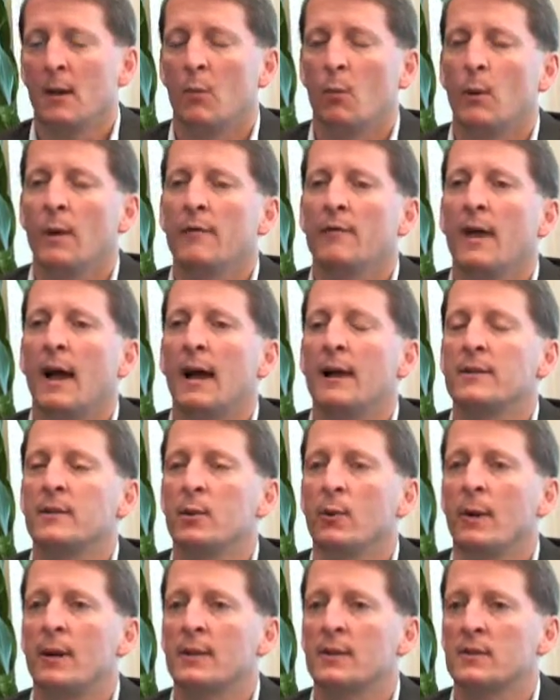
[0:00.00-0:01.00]
We've got
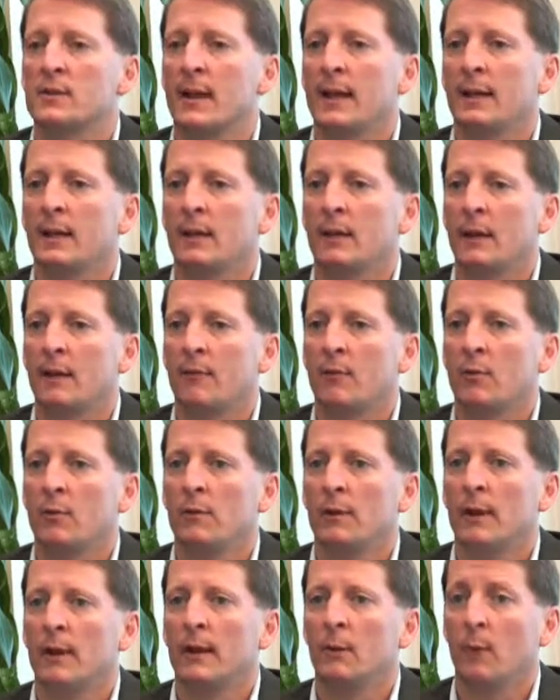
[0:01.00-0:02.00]
to, at a state
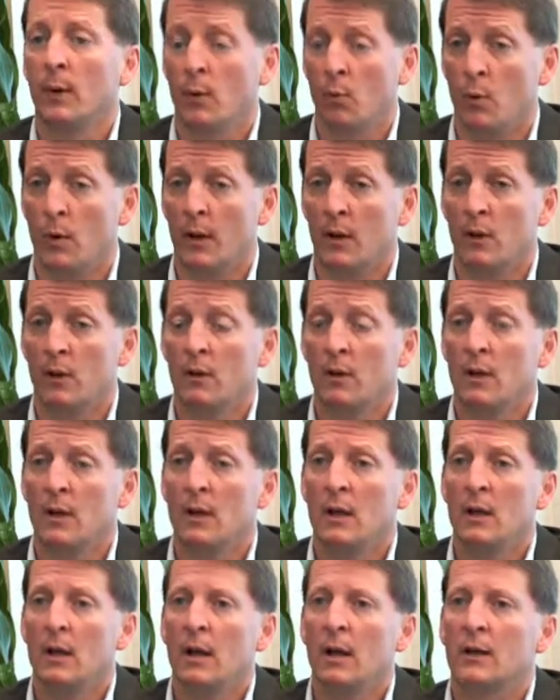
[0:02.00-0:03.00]
level, and we will,
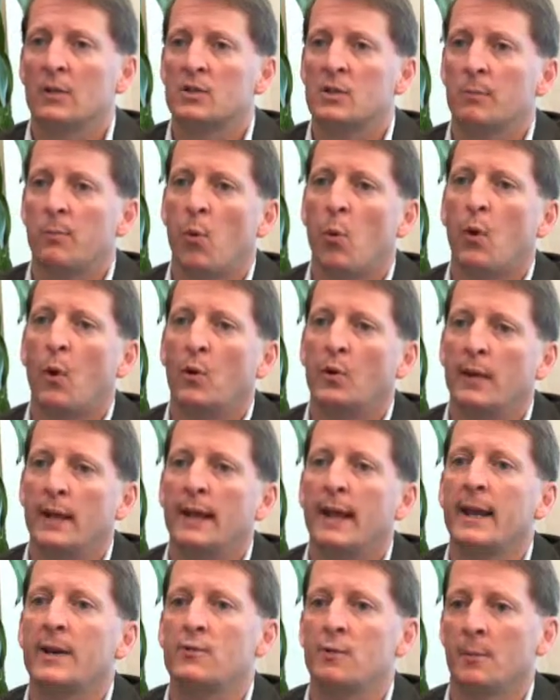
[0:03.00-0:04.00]
support our
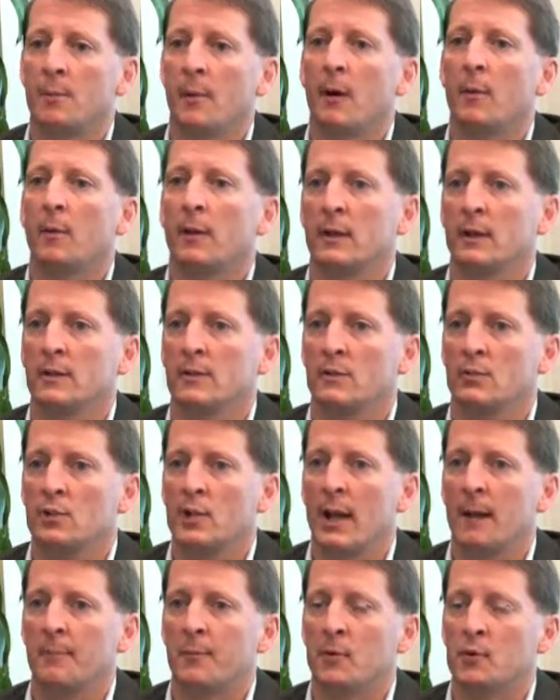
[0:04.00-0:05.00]
teenage Republican
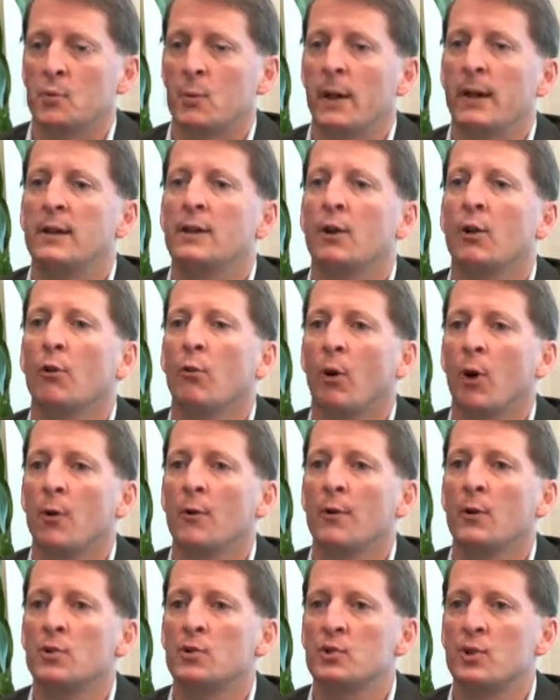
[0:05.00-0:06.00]
chapters. We need to grow
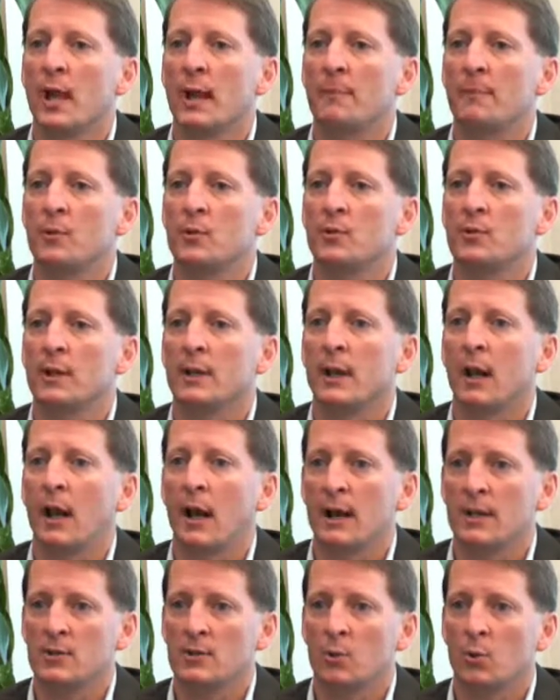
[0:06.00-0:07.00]
those chapters in
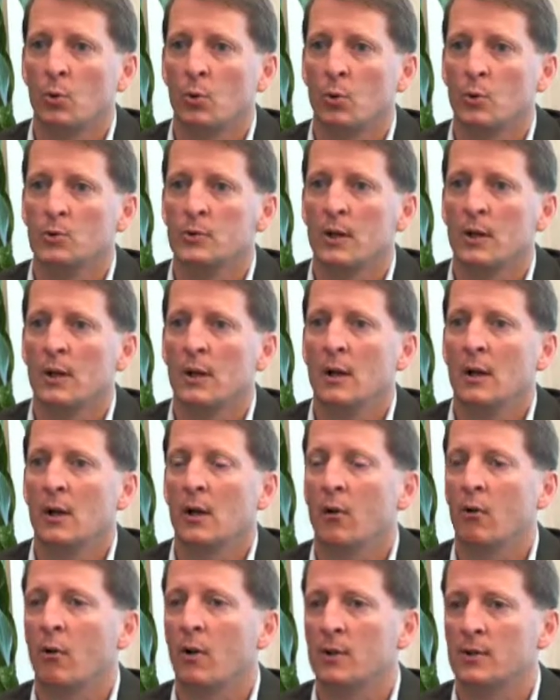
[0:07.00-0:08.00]
high schools
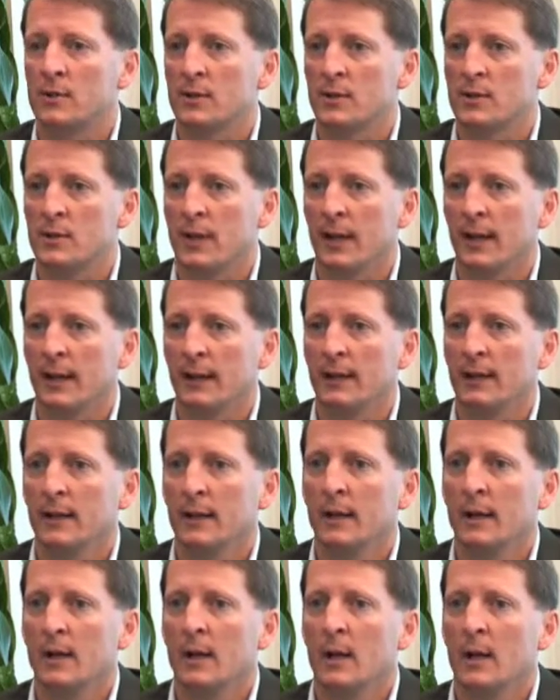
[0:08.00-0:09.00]
across the state.
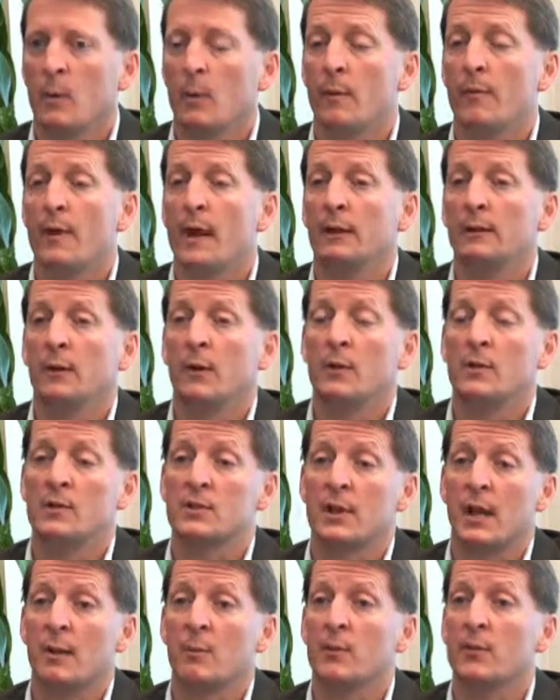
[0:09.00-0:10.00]
We've got to do the
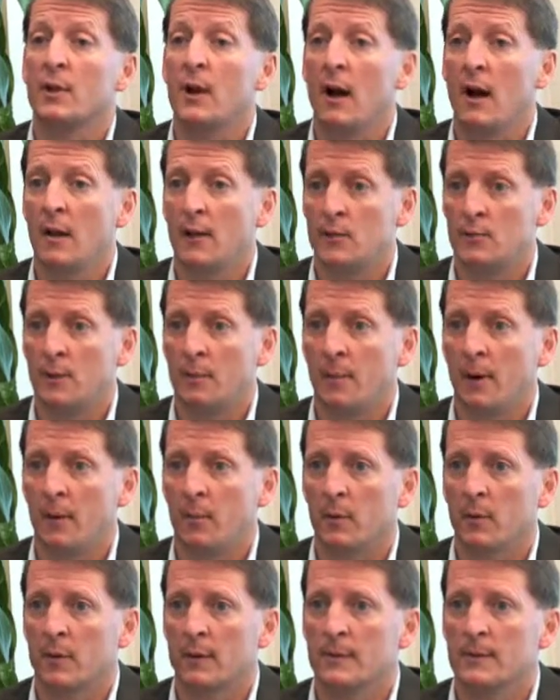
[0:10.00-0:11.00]
same with college
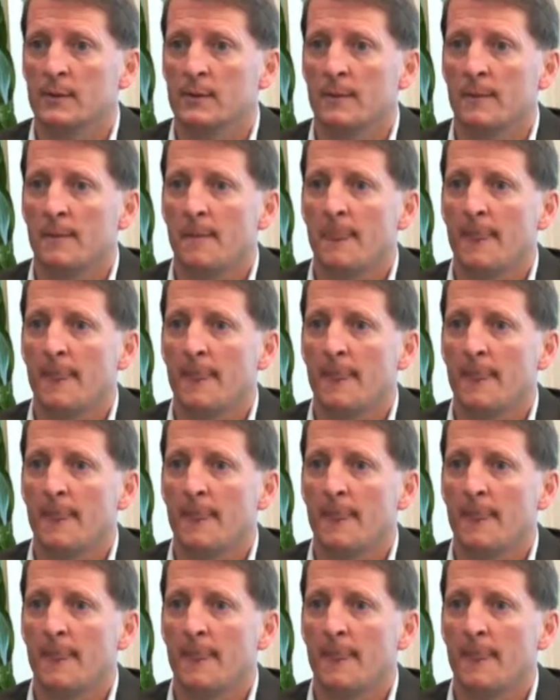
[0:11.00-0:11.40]
Republicans.